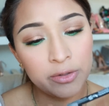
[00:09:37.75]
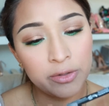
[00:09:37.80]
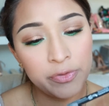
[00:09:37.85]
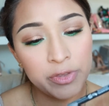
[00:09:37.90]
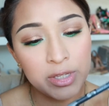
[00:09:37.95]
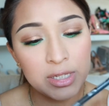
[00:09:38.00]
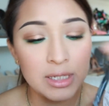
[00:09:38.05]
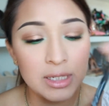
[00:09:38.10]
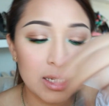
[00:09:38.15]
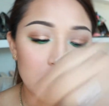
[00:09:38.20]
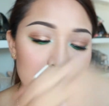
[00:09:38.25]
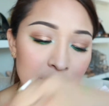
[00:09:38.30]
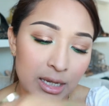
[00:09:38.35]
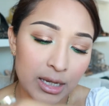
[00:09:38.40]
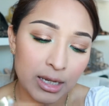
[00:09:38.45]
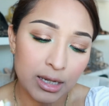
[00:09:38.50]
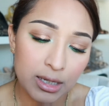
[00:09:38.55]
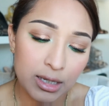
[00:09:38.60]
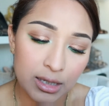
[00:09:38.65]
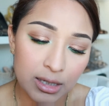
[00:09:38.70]
This
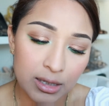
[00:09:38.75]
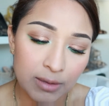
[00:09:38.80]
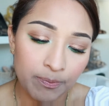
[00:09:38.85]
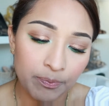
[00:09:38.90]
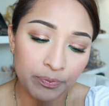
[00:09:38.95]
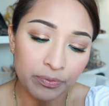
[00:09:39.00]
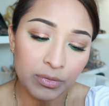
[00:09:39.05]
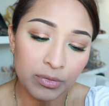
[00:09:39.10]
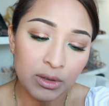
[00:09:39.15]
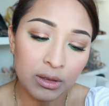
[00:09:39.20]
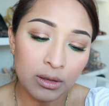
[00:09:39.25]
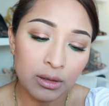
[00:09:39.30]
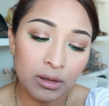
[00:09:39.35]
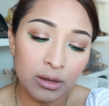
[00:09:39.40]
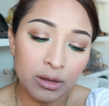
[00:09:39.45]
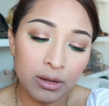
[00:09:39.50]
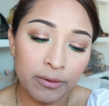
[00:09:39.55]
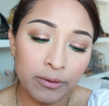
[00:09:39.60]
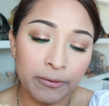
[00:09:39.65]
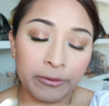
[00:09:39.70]
is
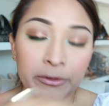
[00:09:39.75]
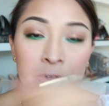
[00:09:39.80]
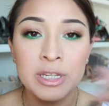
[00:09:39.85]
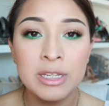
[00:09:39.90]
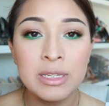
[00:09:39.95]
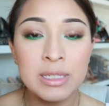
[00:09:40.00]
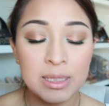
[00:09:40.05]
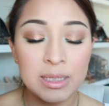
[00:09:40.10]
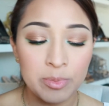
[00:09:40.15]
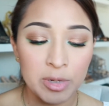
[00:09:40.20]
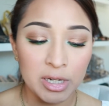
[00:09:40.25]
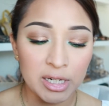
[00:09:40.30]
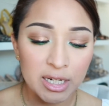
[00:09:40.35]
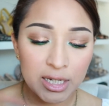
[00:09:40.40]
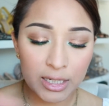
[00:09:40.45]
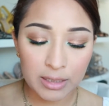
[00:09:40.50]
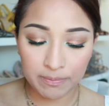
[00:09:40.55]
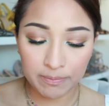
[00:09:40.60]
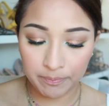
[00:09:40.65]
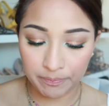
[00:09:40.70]
Free Spirit.